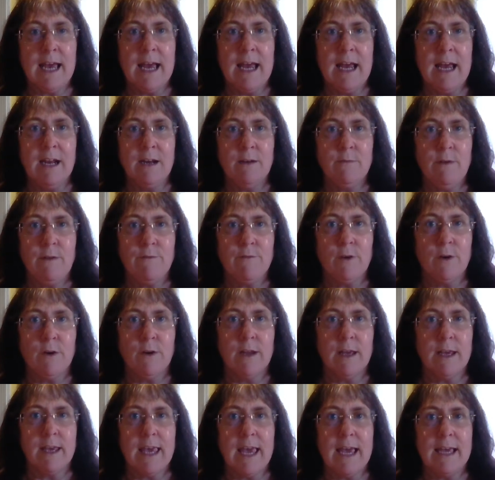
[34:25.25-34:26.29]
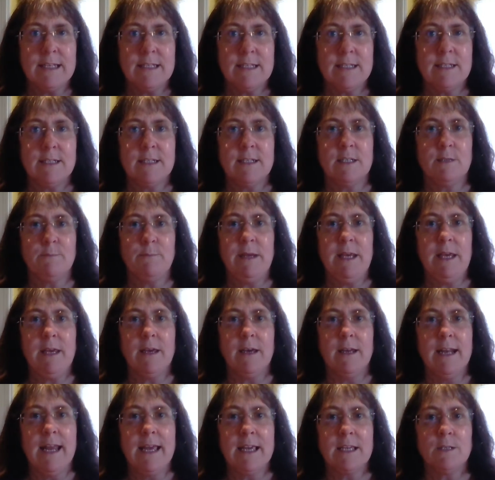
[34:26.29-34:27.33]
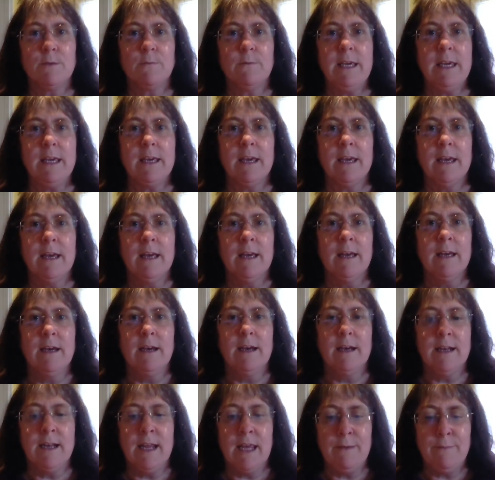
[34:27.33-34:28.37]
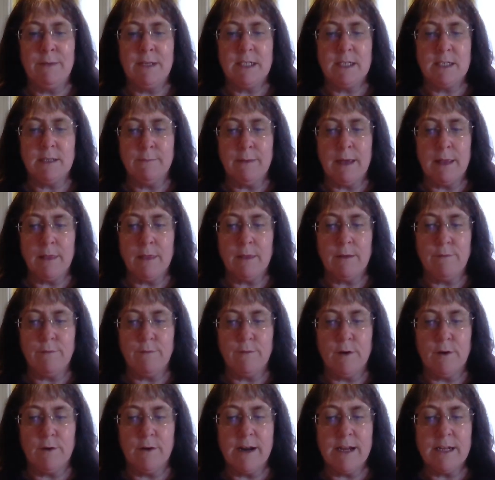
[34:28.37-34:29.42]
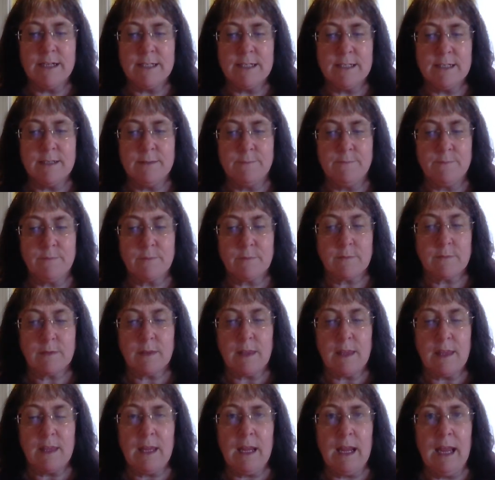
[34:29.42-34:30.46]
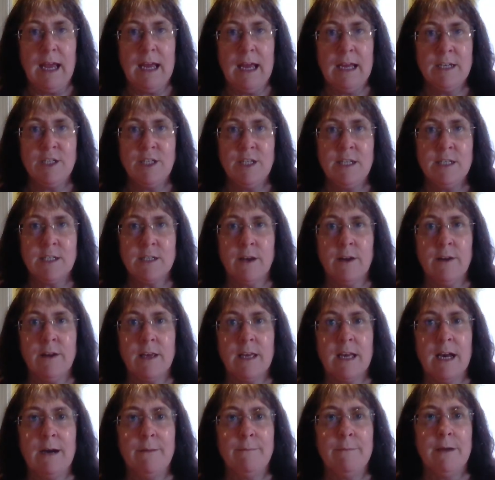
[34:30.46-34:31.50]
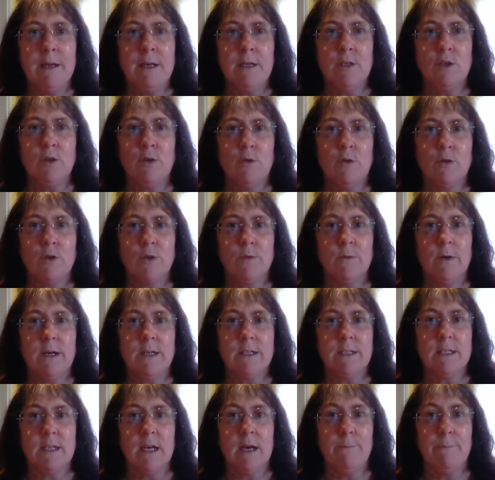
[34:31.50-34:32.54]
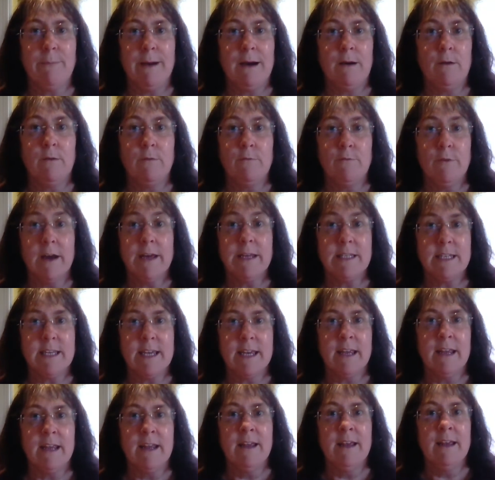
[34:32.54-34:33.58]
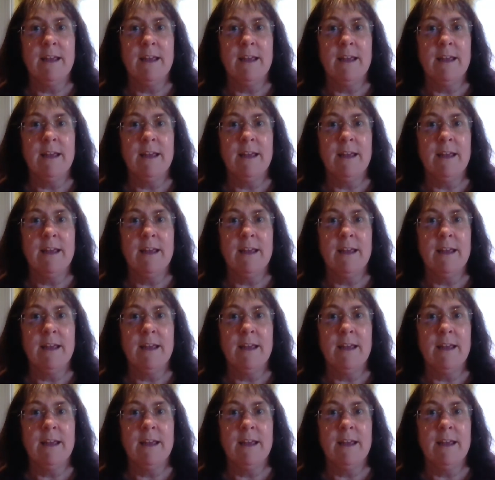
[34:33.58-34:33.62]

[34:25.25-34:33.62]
And we've got a guest speaker next week. Her name is Samantha Flores, and she's going to come and talk to us about writing.